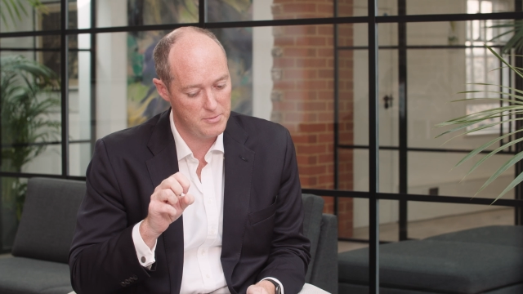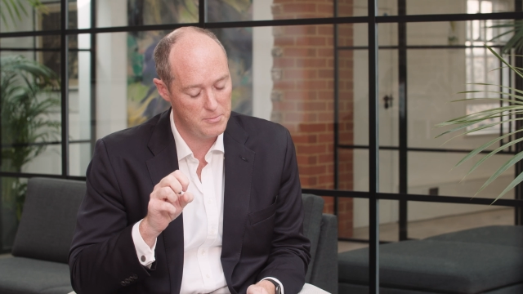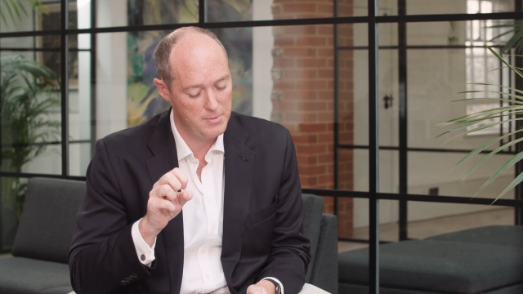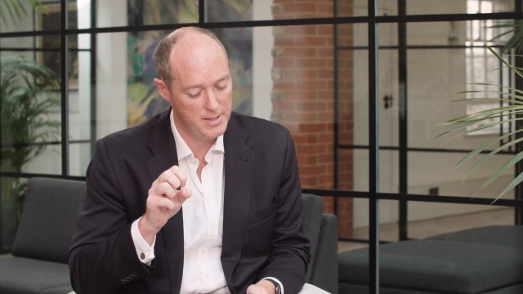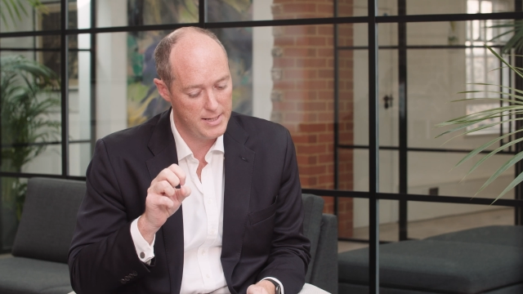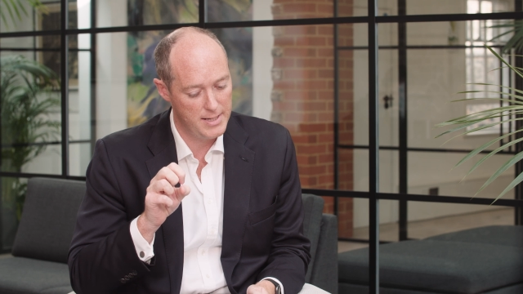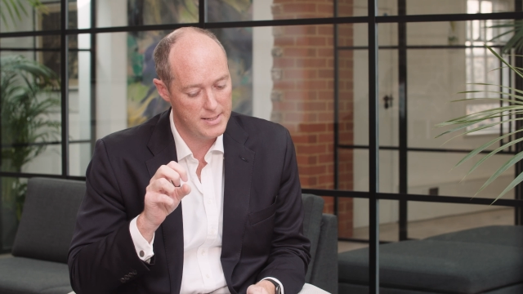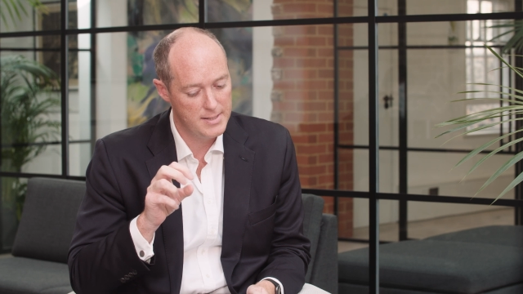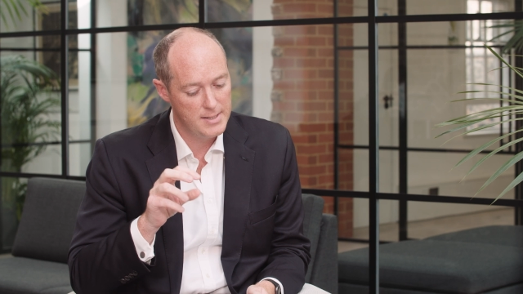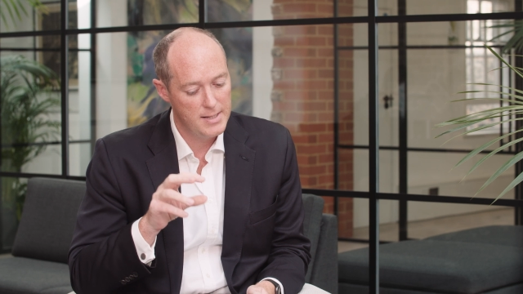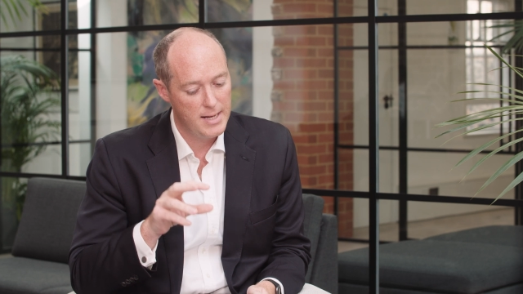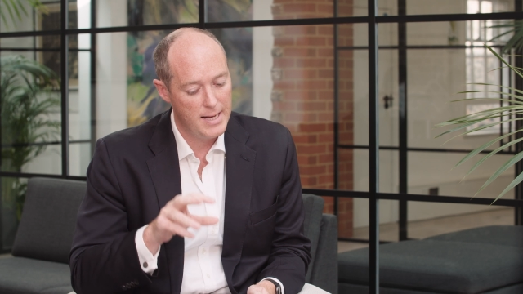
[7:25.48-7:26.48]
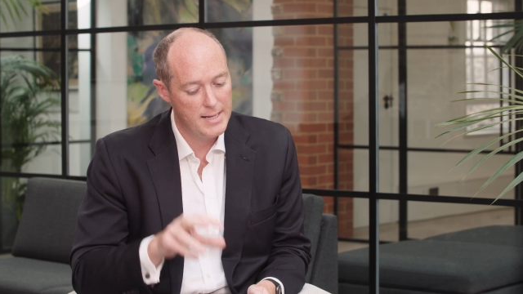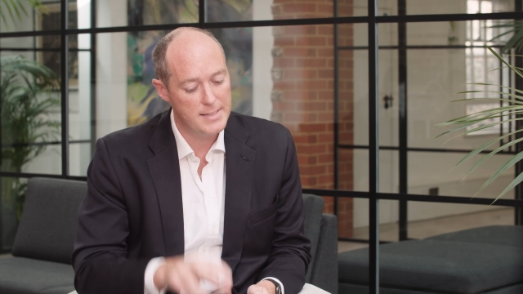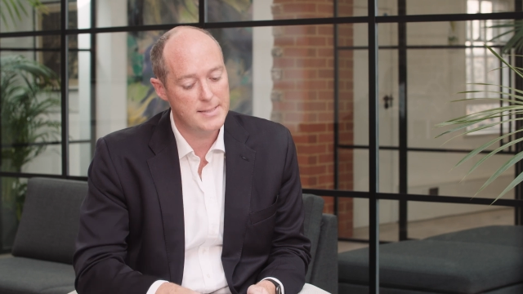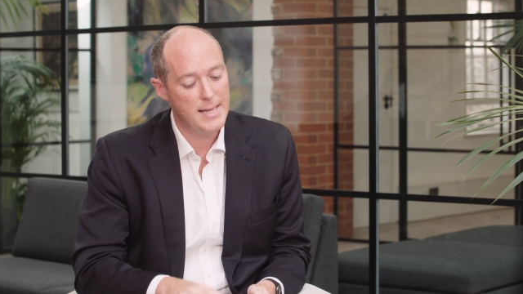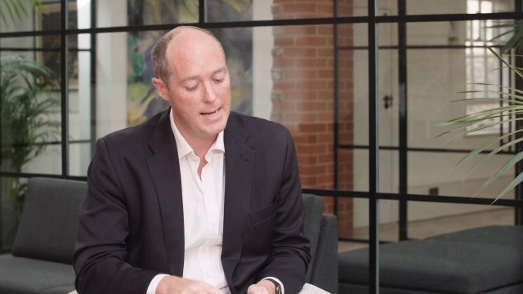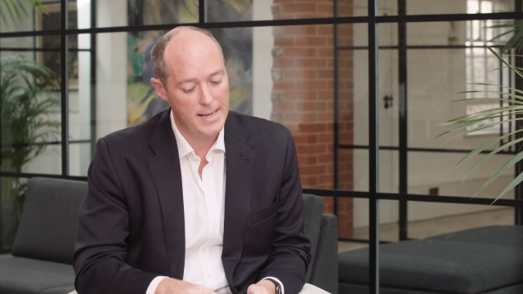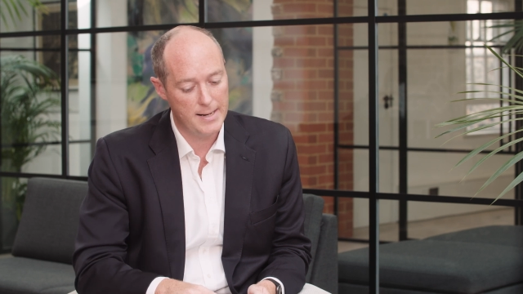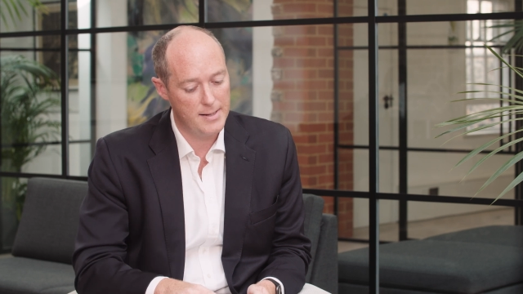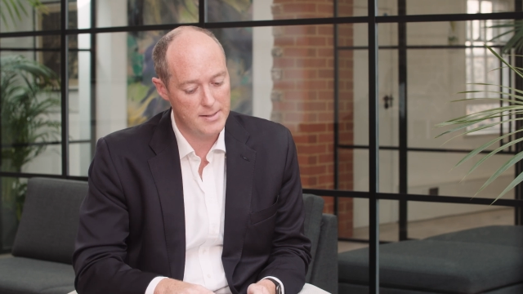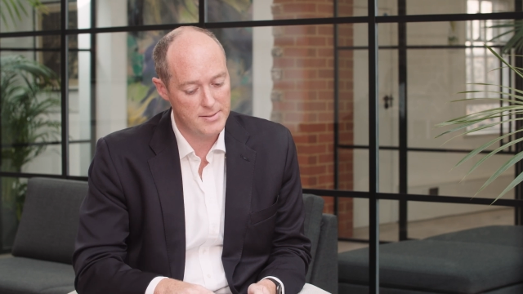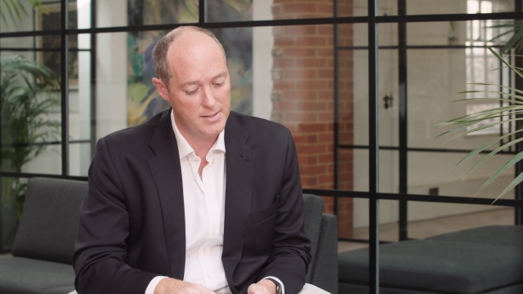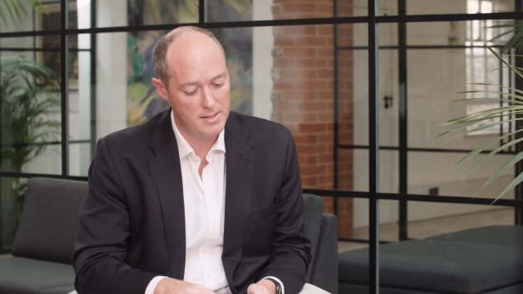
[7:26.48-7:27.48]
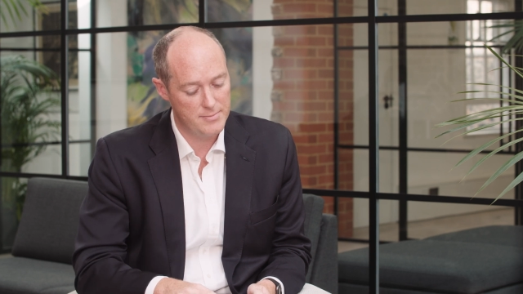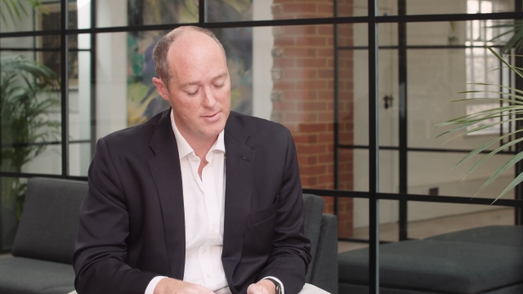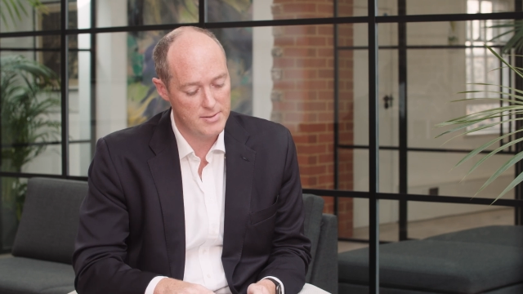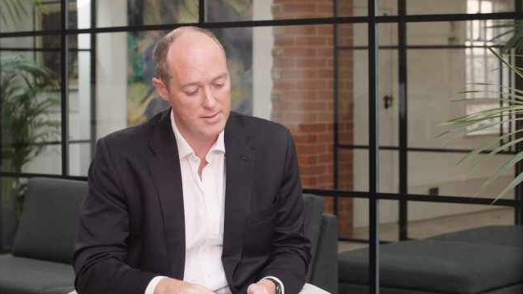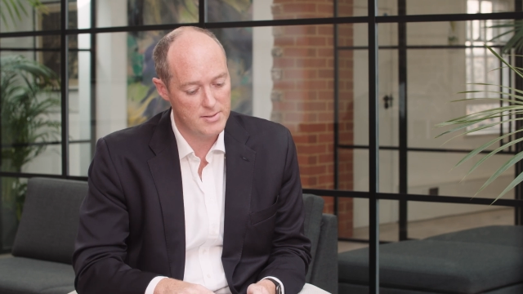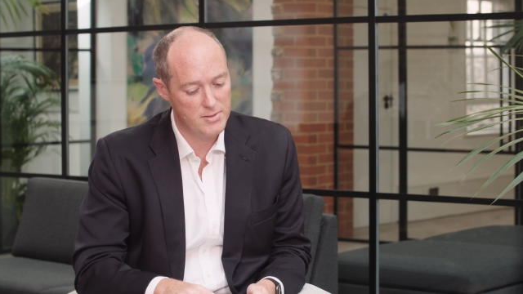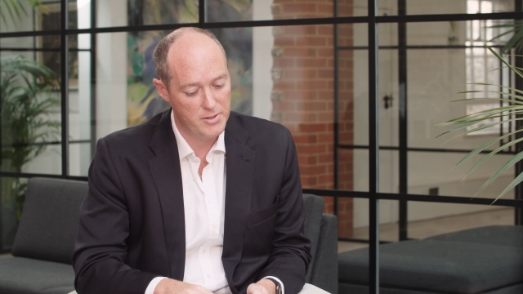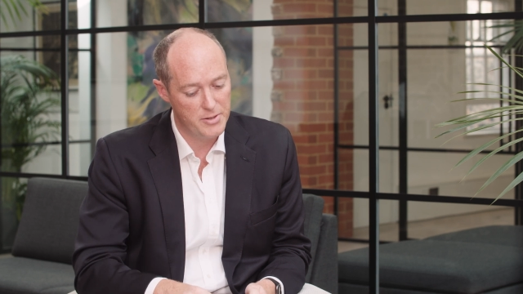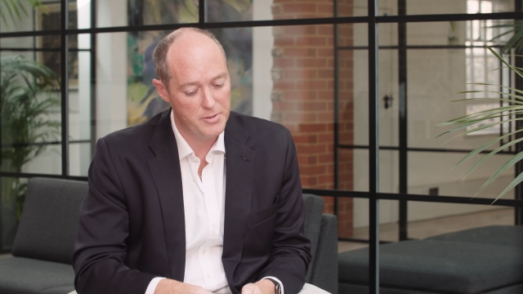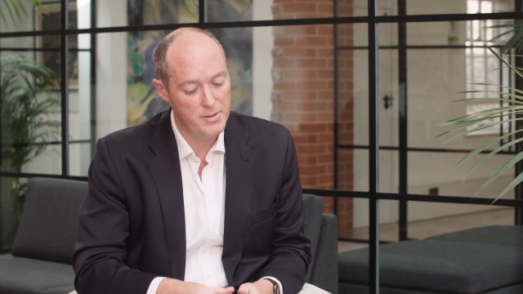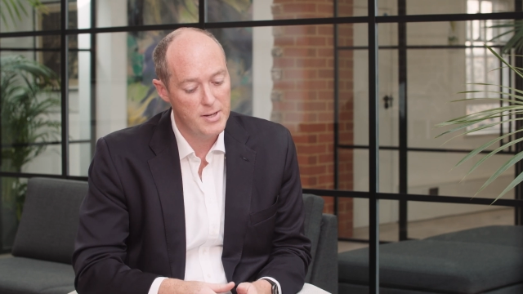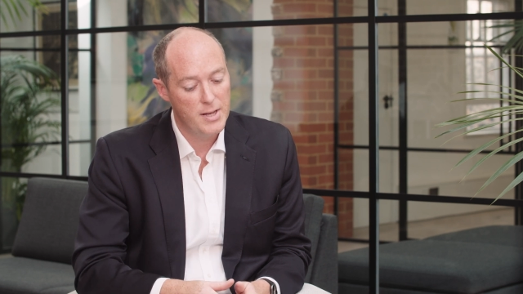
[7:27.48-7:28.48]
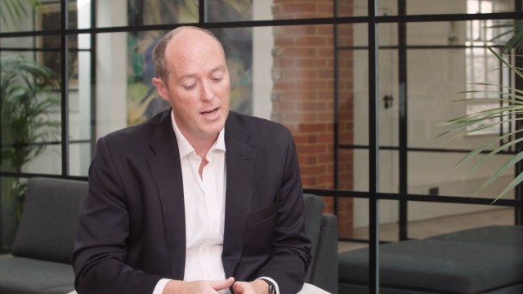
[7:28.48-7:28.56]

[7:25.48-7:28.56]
that we're selling our services to